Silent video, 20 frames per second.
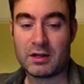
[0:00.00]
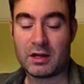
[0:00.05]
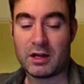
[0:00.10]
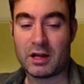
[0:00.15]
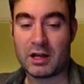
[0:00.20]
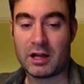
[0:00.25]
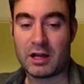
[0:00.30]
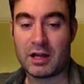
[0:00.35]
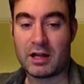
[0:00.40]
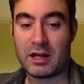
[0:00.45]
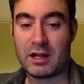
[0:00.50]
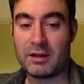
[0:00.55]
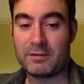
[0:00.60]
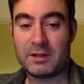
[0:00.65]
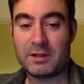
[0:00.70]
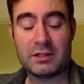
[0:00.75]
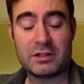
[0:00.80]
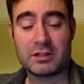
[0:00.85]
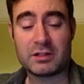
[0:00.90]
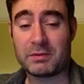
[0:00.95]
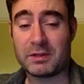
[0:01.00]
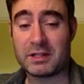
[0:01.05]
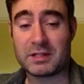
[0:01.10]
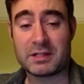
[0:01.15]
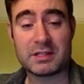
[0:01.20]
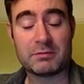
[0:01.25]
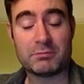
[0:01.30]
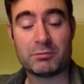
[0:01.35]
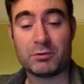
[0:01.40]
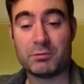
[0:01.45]
I think he just played a
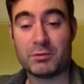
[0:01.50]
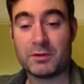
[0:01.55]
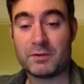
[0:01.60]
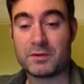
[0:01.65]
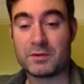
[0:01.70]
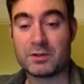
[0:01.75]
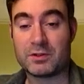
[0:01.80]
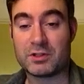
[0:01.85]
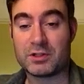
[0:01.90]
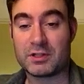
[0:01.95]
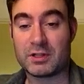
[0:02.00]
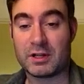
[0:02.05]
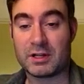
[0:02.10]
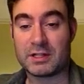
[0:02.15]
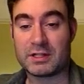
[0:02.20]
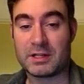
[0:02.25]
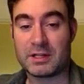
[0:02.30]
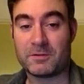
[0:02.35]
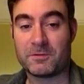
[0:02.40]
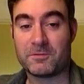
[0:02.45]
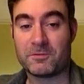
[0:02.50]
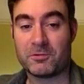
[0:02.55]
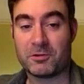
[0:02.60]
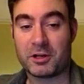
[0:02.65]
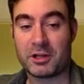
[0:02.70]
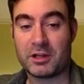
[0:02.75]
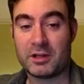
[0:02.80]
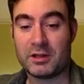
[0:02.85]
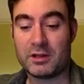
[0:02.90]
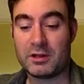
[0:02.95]
simple move such as knight
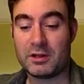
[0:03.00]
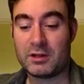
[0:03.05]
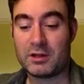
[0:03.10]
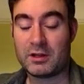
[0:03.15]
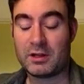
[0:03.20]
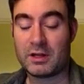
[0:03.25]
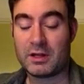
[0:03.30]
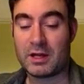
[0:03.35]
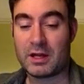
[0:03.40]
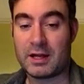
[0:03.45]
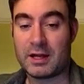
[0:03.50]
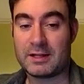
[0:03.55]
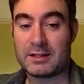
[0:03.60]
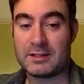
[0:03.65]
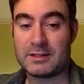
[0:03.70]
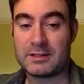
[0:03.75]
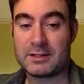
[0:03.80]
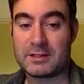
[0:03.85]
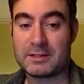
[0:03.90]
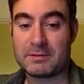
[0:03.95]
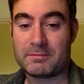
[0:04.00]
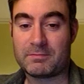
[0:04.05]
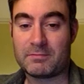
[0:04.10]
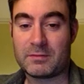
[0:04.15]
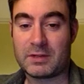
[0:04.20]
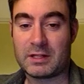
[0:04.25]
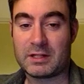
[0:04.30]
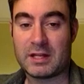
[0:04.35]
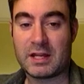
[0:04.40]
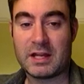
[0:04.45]
f3, and
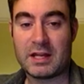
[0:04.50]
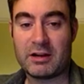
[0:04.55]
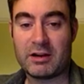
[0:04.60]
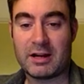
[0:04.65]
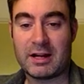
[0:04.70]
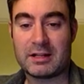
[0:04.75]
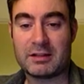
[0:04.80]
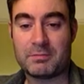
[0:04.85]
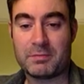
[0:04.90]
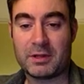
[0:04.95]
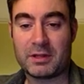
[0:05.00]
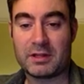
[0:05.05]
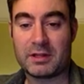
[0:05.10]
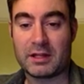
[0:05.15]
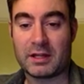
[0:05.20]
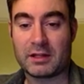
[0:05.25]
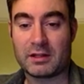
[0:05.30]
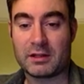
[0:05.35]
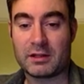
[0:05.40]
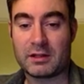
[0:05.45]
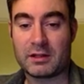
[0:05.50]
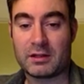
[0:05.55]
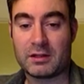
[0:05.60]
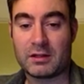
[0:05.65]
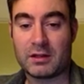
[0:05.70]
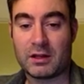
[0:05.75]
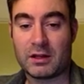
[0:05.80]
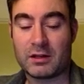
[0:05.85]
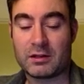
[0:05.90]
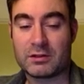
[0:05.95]
here I had a big think,
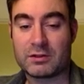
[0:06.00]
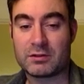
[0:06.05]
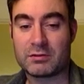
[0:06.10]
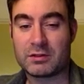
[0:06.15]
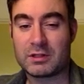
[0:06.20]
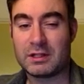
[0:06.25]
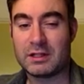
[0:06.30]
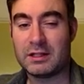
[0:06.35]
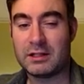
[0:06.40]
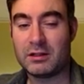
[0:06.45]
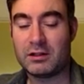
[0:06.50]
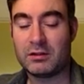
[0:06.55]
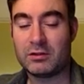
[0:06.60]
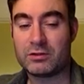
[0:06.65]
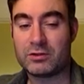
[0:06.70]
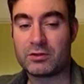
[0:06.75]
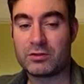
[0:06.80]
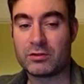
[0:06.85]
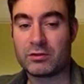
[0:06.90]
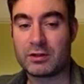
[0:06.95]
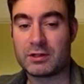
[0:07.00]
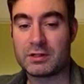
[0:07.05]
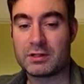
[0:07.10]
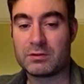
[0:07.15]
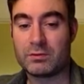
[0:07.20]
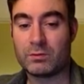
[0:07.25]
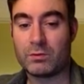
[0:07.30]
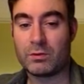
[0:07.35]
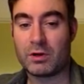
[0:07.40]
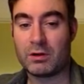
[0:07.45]
because I was a little unsure as
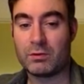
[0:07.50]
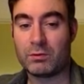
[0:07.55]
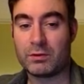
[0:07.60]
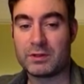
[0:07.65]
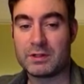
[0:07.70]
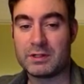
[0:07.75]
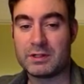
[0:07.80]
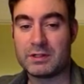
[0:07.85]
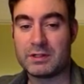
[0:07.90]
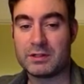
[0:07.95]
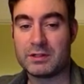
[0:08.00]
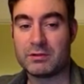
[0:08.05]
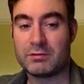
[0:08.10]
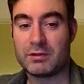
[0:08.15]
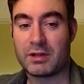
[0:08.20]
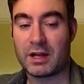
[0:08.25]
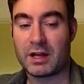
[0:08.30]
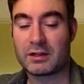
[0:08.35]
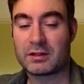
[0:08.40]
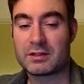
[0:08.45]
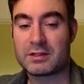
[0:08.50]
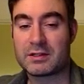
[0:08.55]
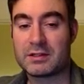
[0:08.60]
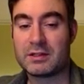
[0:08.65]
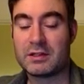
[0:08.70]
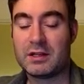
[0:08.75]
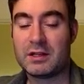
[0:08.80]
to what I wanted to do next,